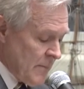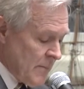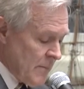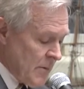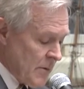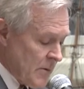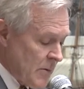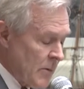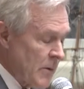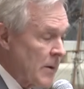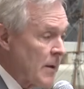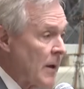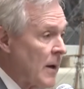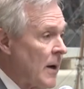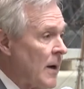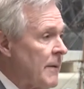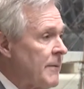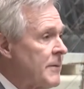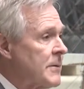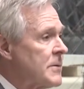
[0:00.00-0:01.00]
between the
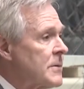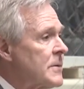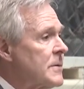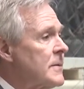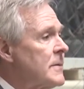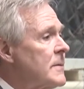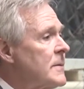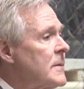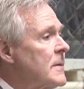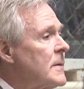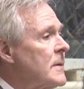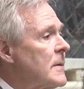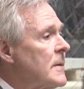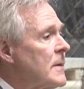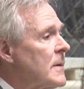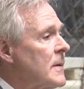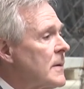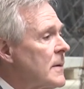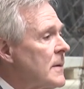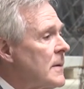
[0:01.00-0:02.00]
Office
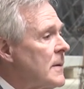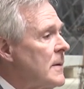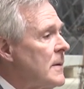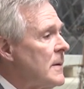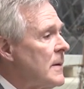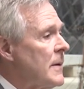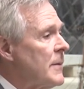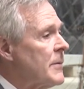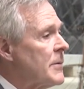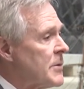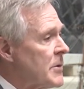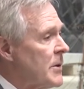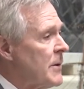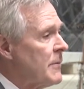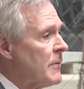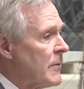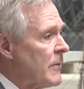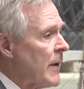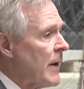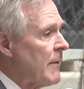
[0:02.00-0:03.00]
of the
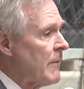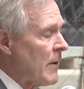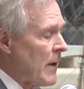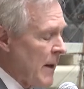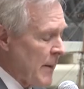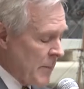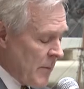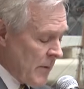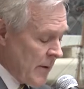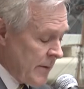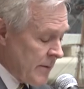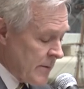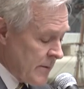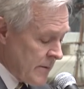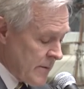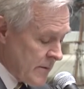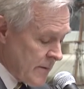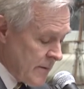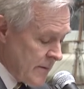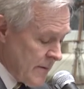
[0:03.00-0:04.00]
Chief of Naval
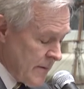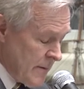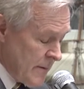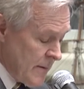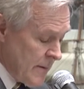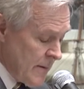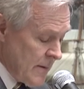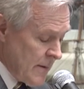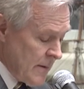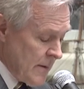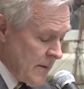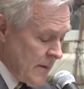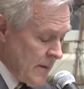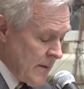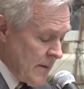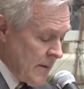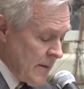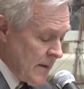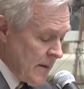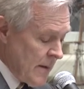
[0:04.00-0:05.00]
Operations
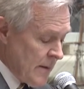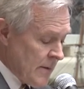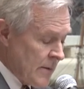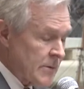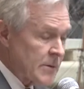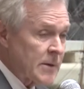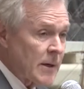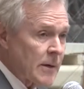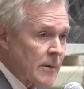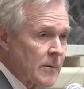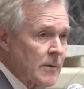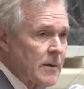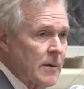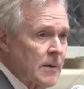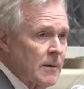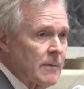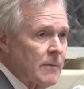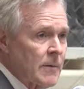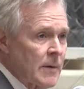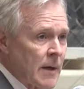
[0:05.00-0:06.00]
and the
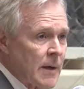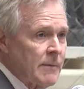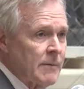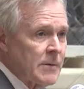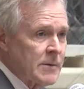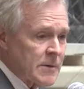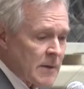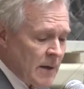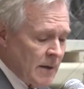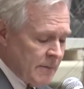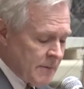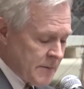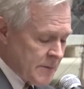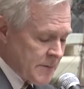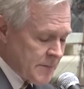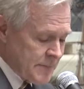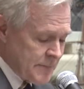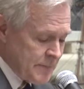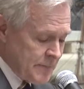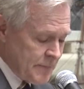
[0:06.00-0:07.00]
Secretary of the Navy's
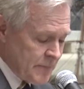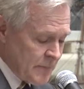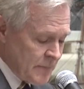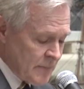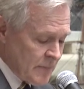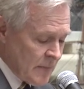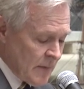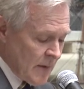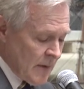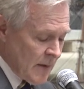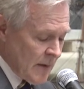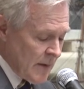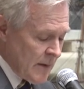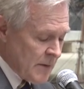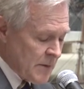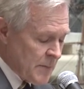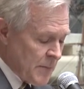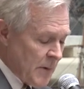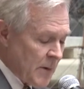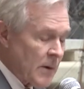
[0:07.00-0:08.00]
office.
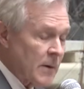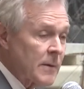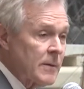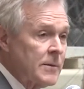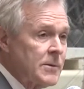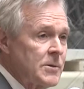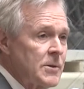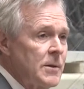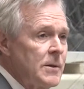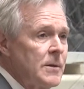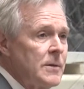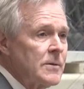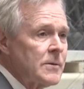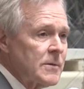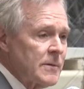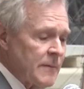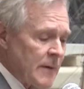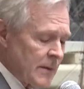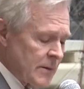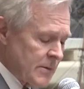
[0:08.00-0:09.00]
It's part of the
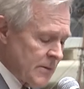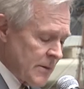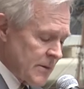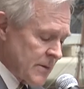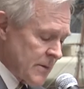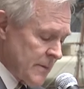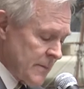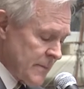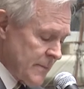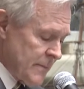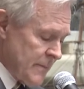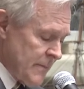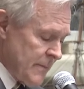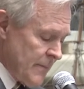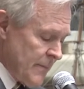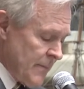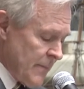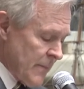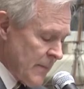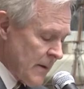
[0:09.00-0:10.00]
genius of our system
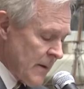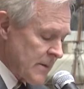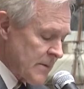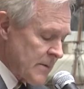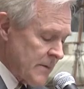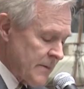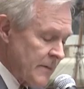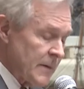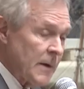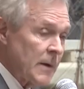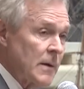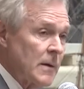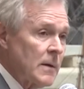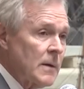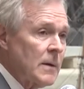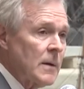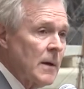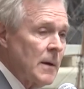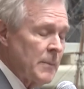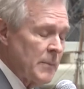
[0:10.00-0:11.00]
that civilian
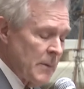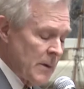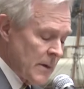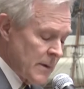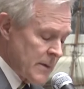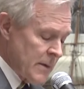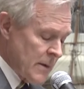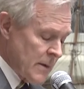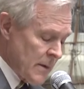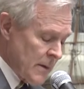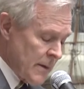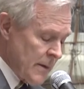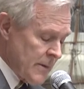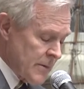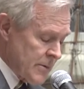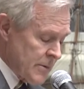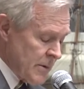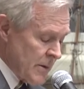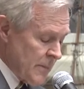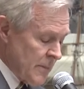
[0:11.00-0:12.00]
and military
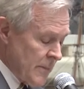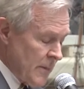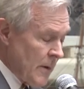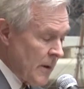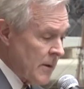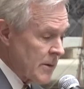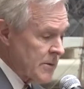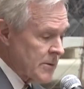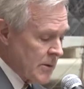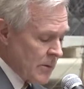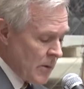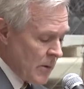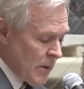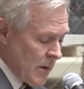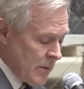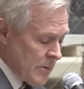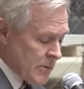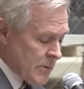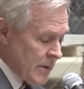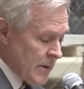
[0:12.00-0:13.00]
leadership are so
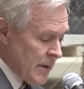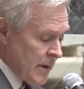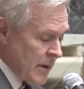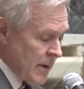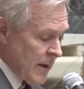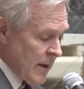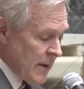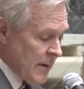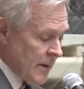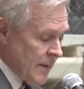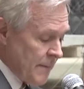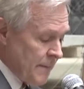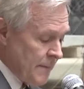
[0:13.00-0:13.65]
closely connected.